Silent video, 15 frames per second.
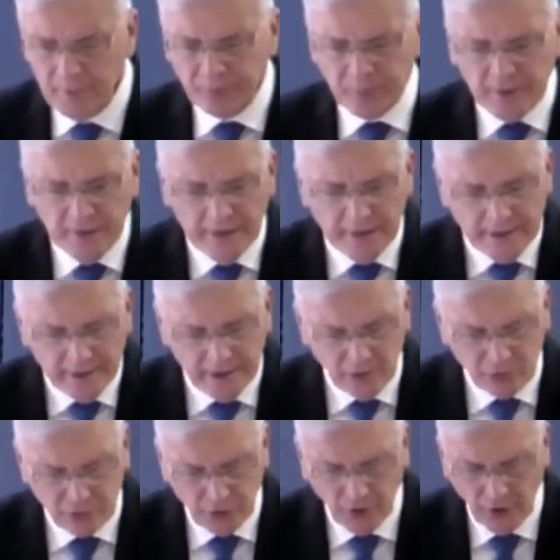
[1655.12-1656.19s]
is
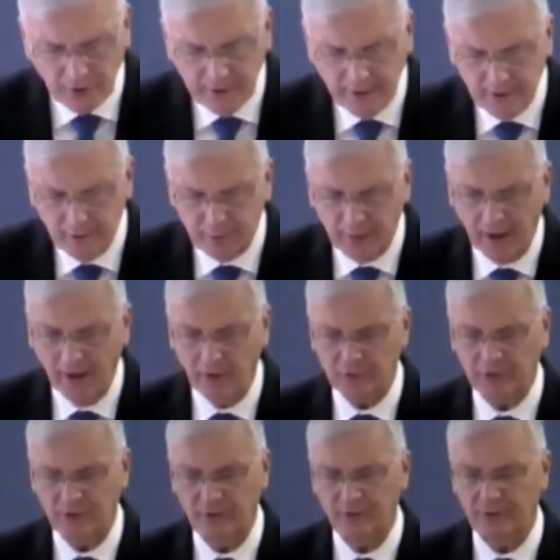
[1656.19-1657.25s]
talking about
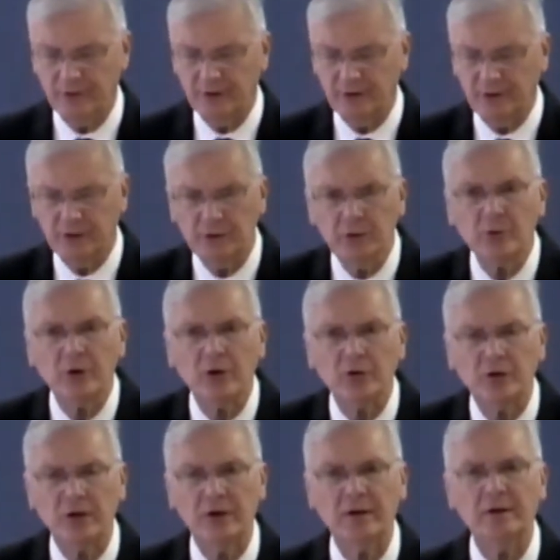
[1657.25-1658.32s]
the
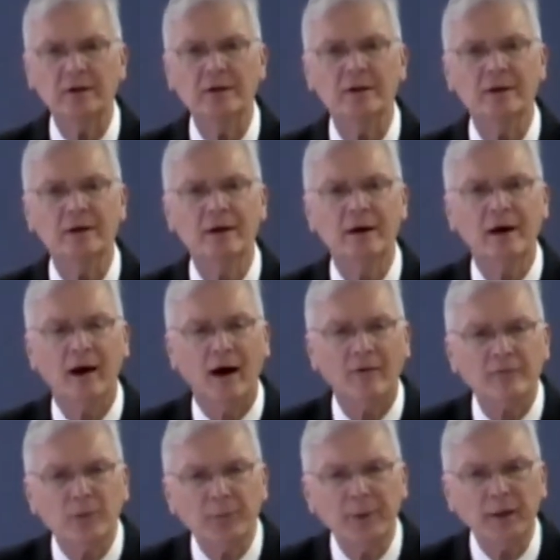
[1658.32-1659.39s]
unity of the
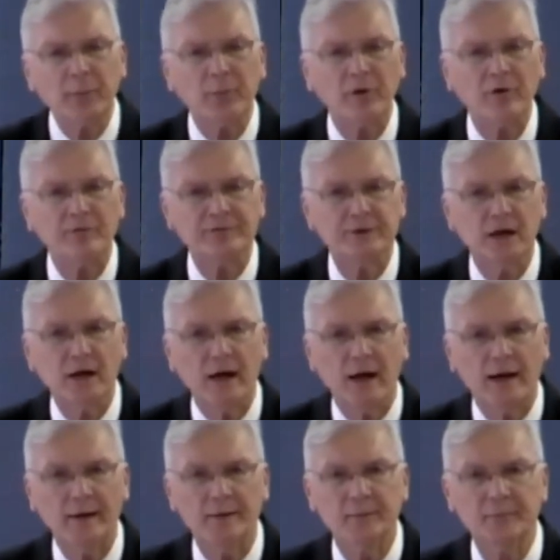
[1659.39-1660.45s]
people of God
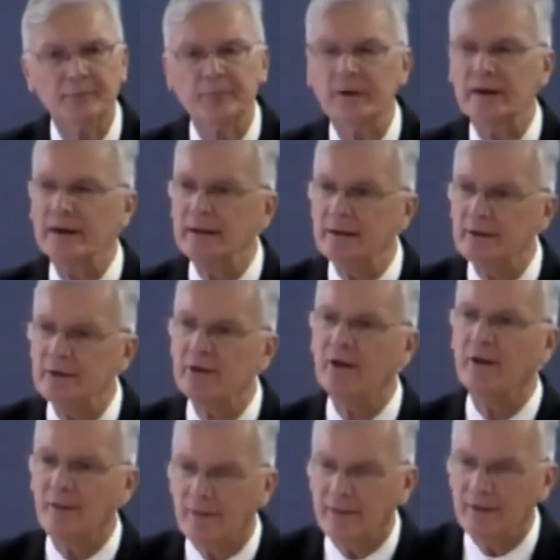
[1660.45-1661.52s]
in
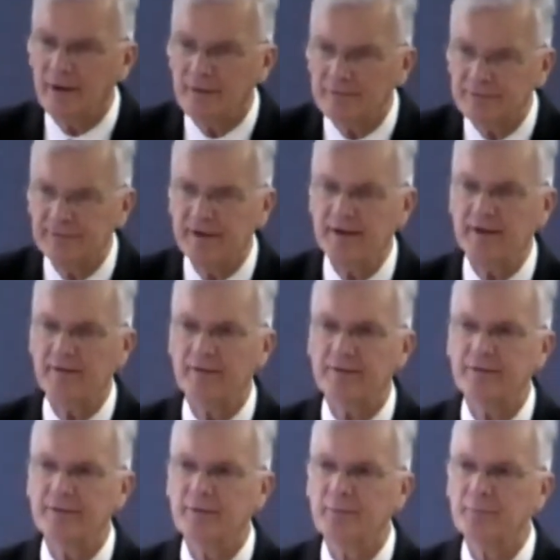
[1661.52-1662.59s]
their faith,
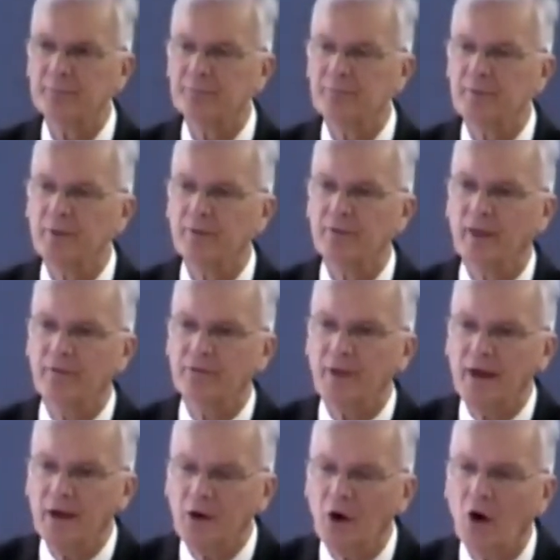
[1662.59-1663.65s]
that they
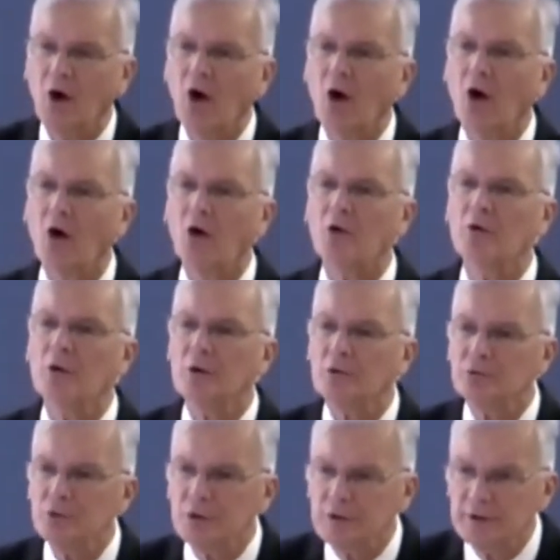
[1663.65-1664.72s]
all
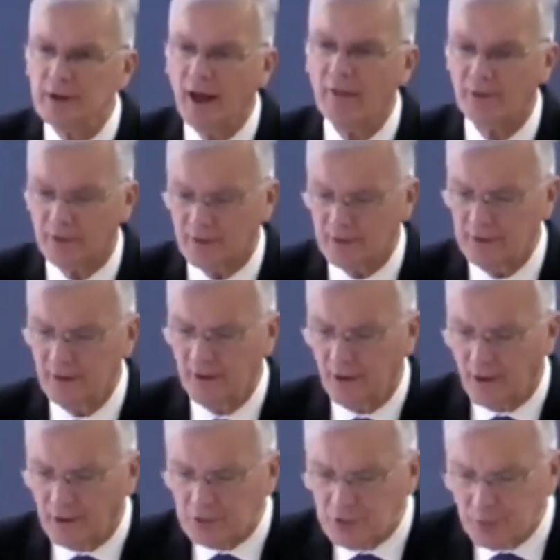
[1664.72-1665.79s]
together are
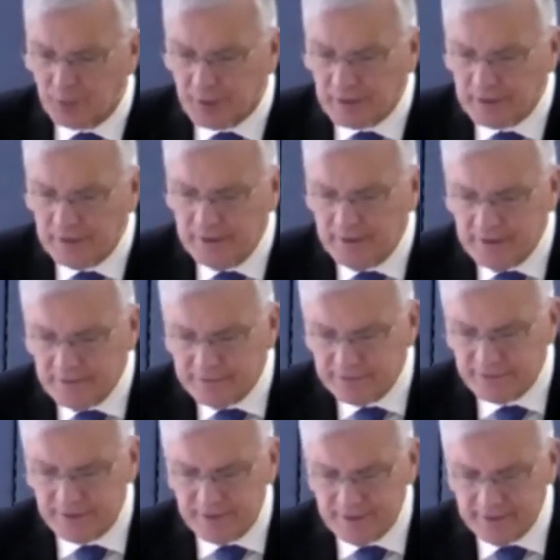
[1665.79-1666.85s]
to believe
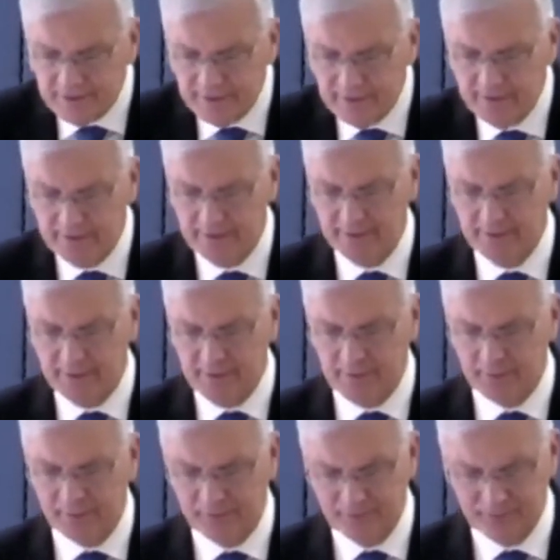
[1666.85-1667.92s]
in Him,
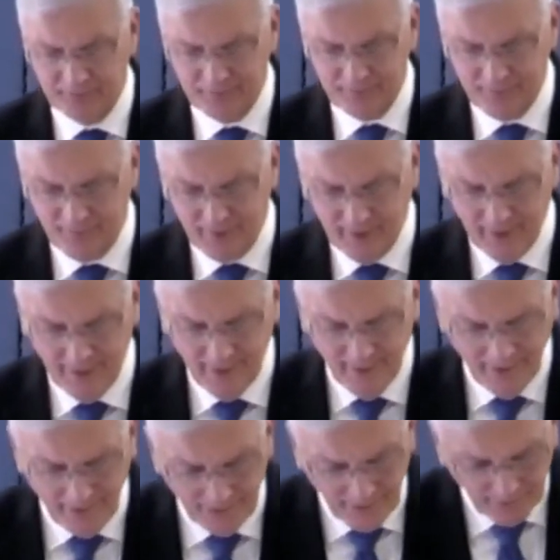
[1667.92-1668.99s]

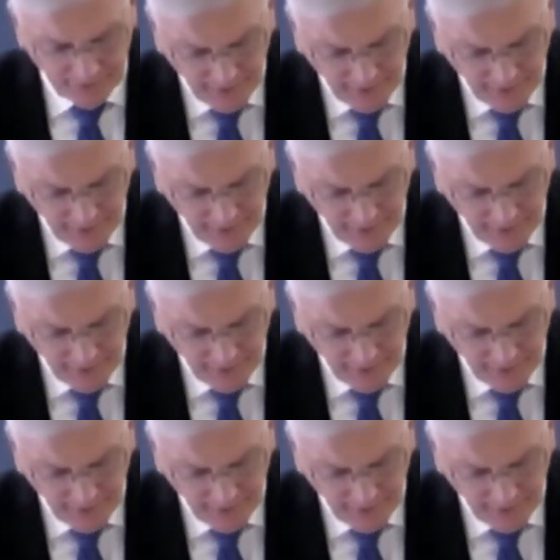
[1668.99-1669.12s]
that they are